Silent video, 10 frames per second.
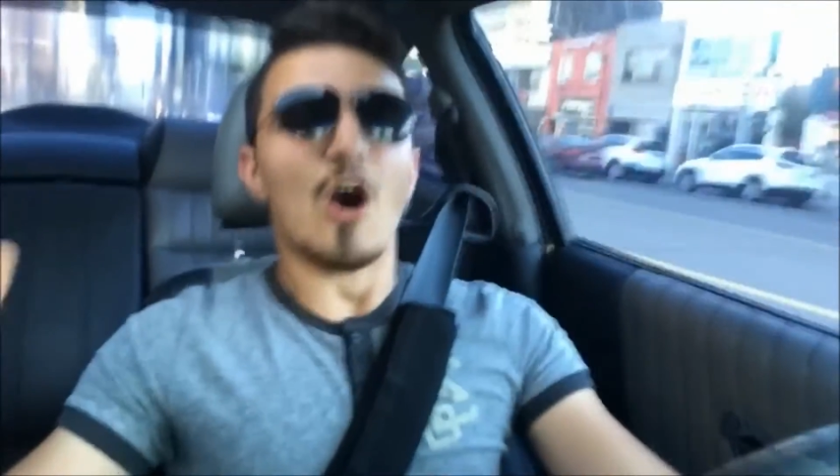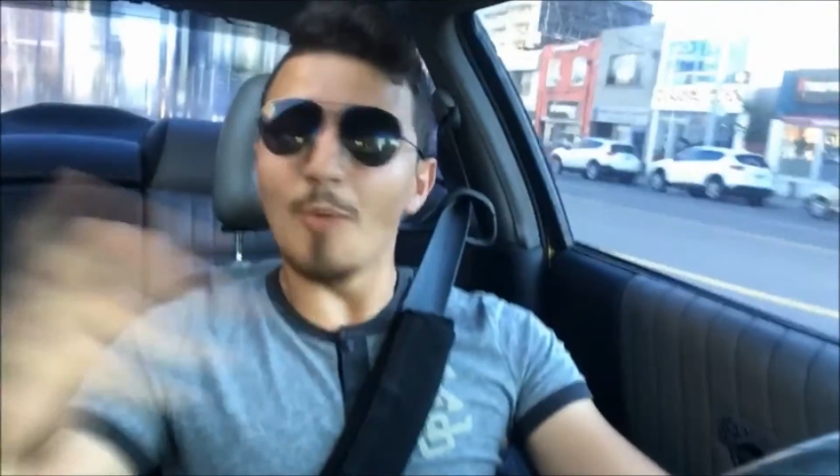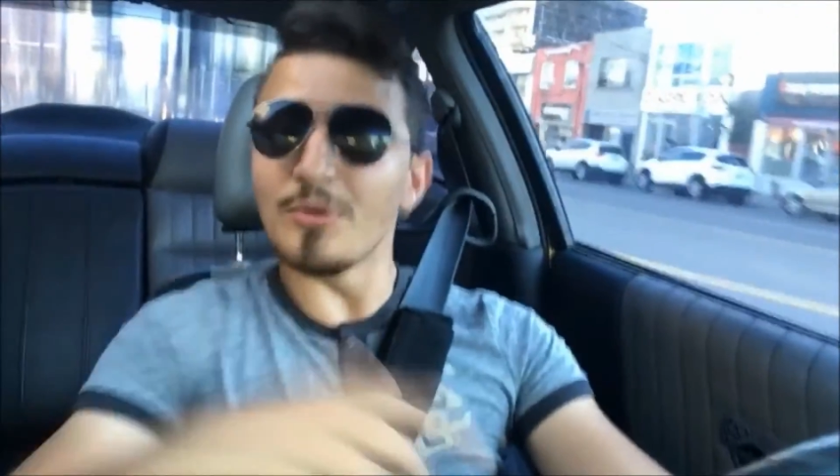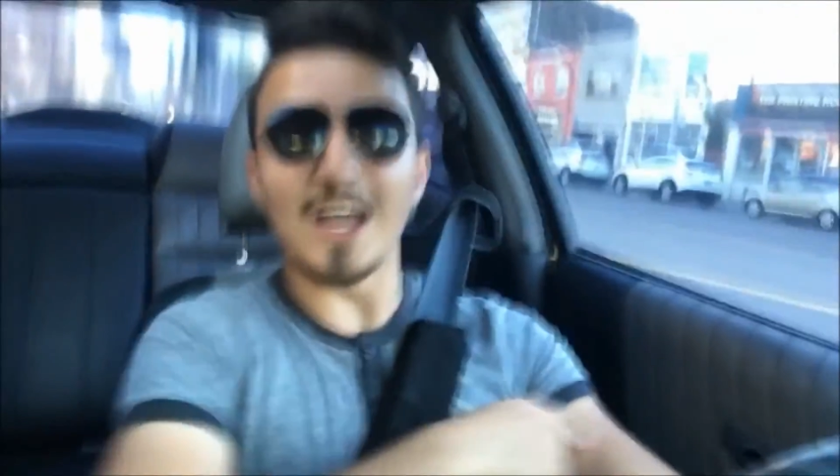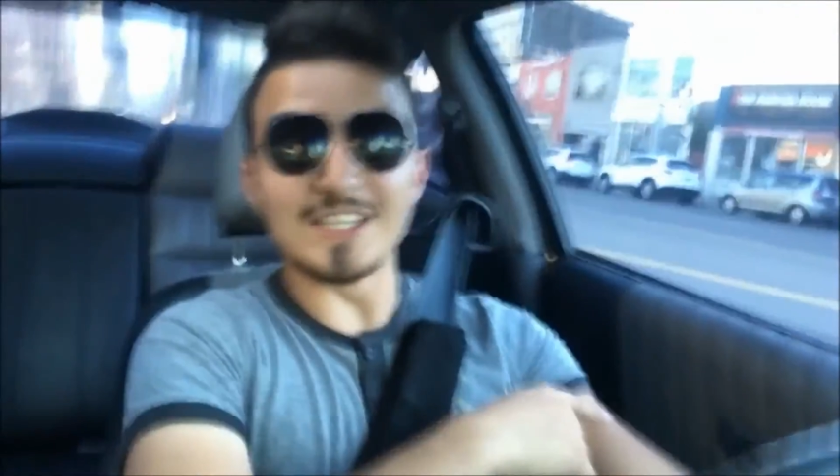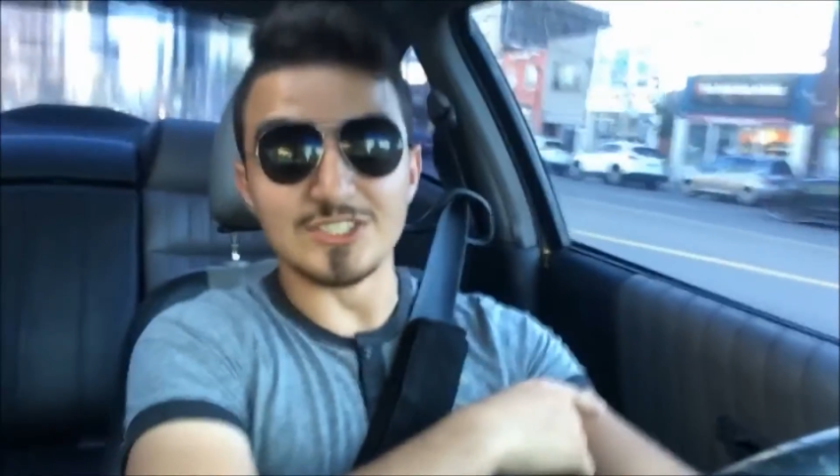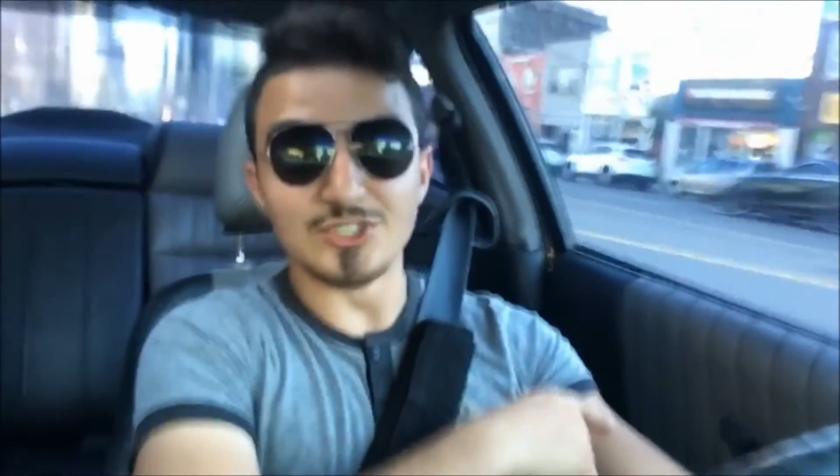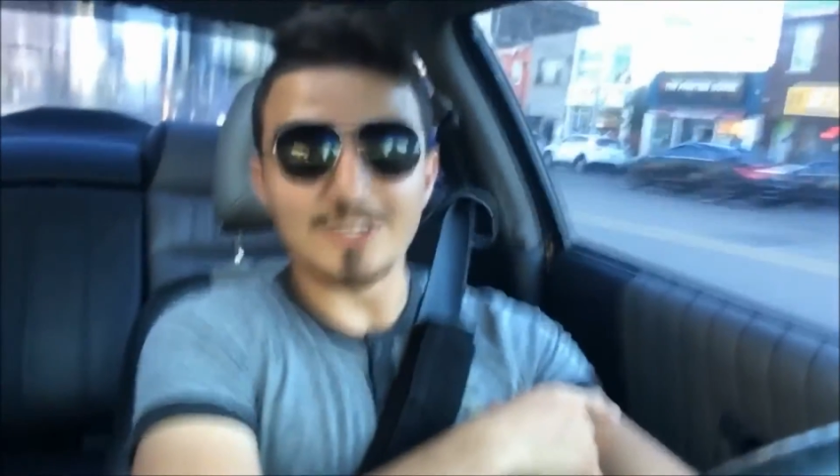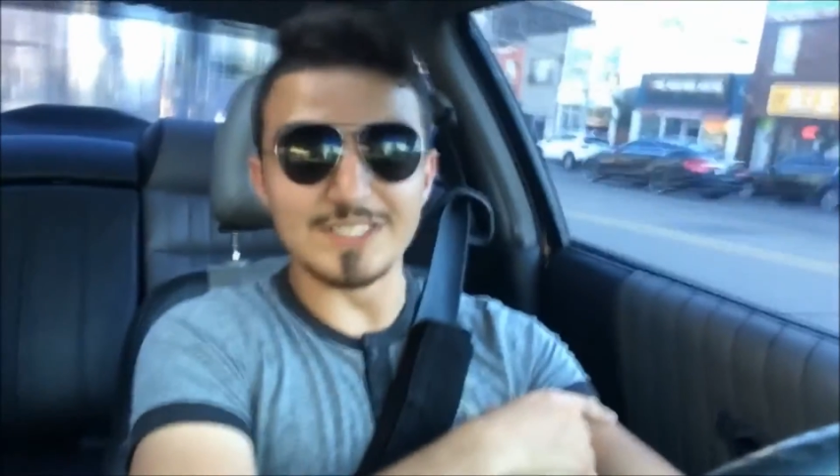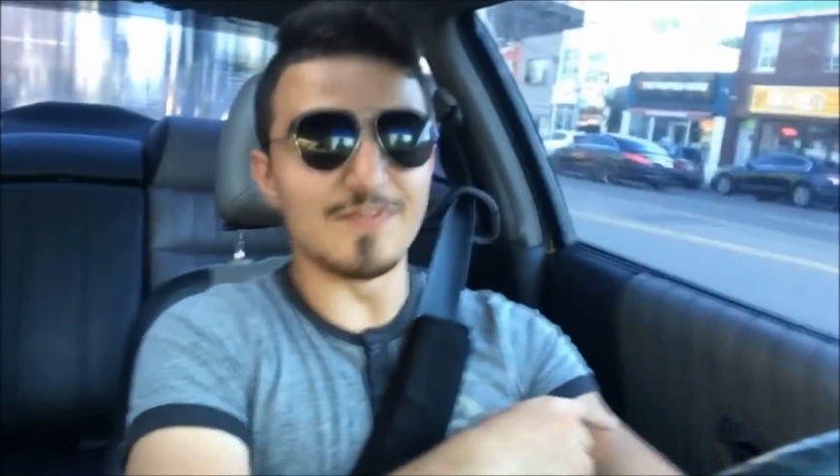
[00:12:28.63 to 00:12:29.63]
hope you guys
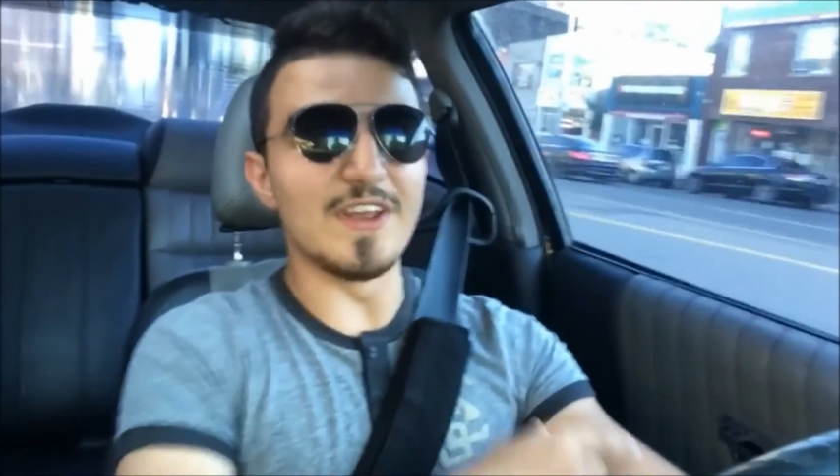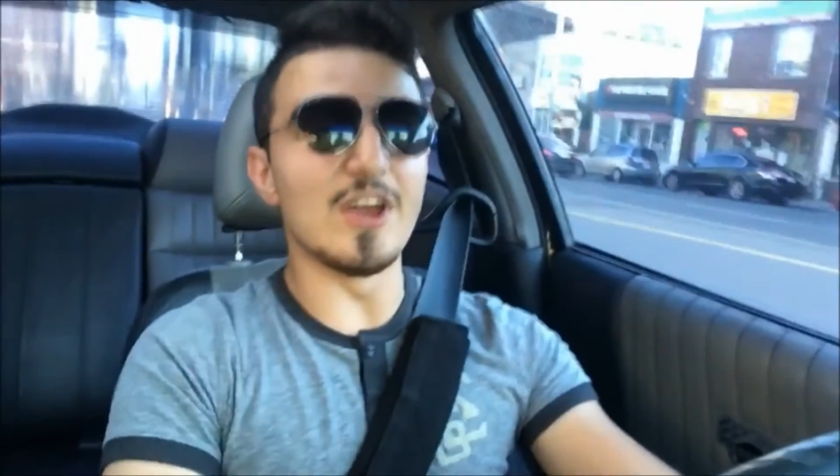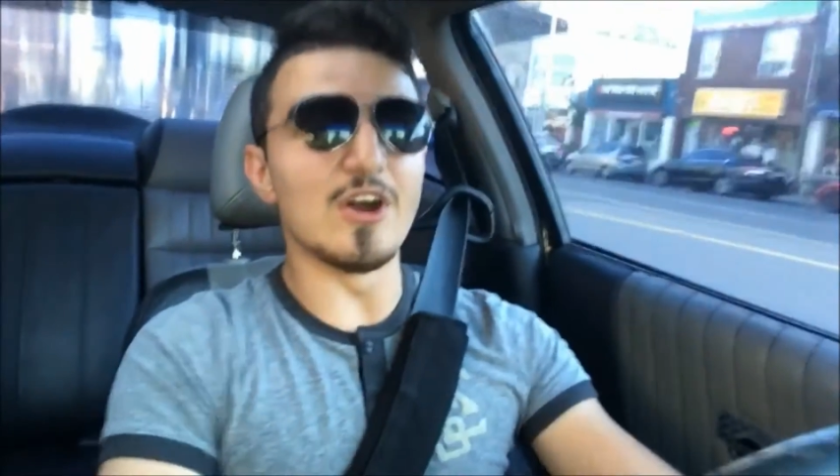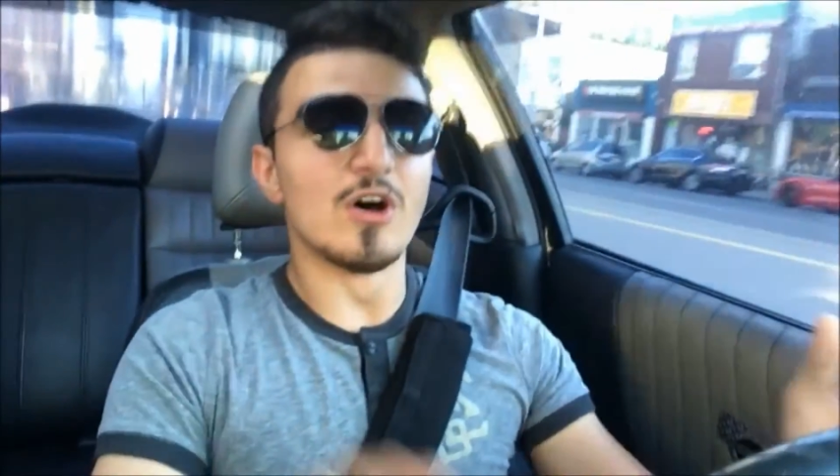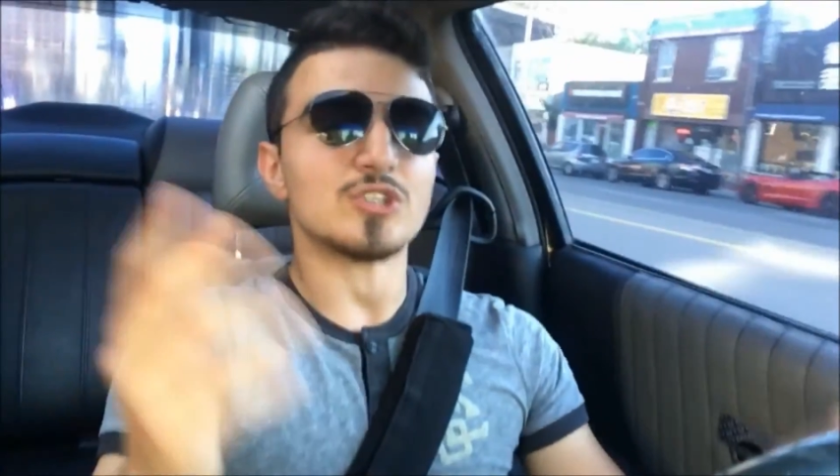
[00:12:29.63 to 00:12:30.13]
enjoyed this video.